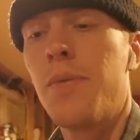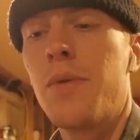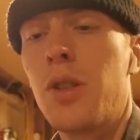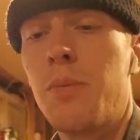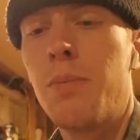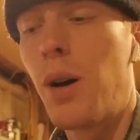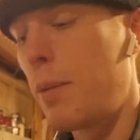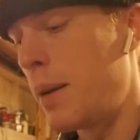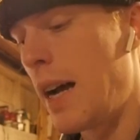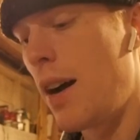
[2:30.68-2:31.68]
just
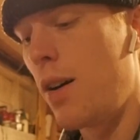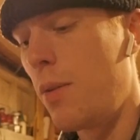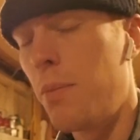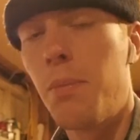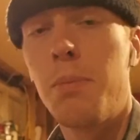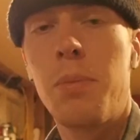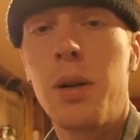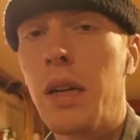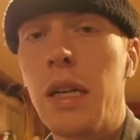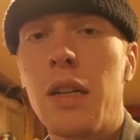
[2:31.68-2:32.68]
pop it out,
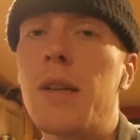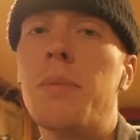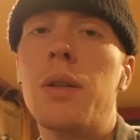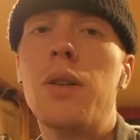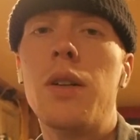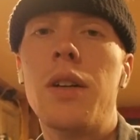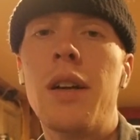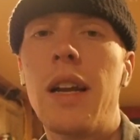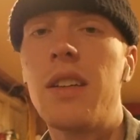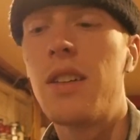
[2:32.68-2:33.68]
put it in your computer,
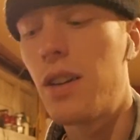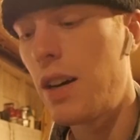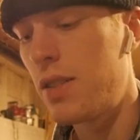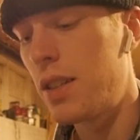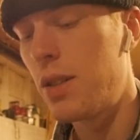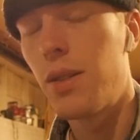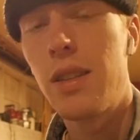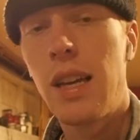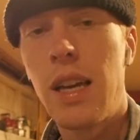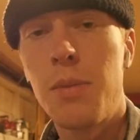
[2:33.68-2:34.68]
and you don't have to deal with
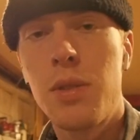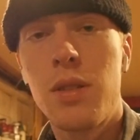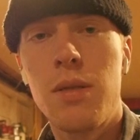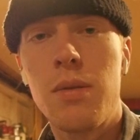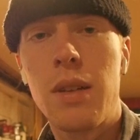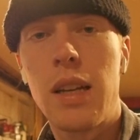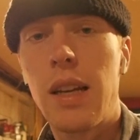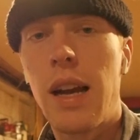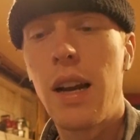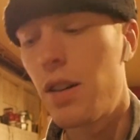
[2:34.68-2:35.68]
tapes,
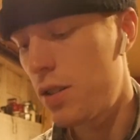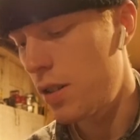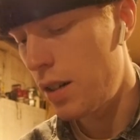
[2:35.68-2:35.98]
getting errors or